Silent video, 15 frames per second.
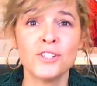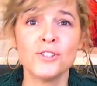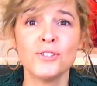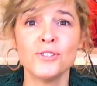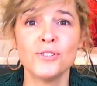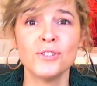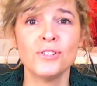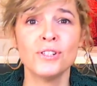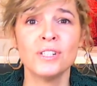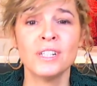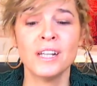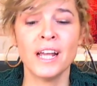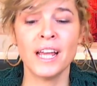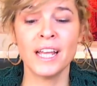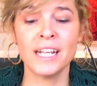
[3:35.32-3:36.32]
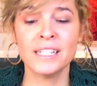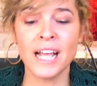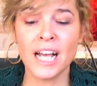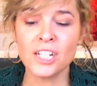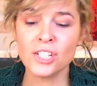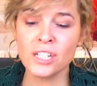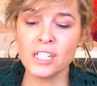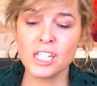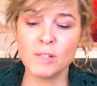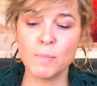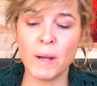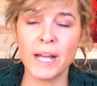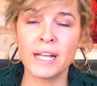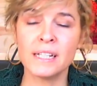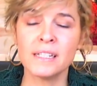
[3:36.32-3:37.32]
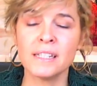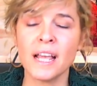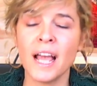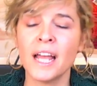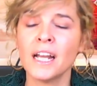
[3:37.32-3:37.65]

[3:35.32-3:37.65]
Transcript: to introduce you to today is actually a spice,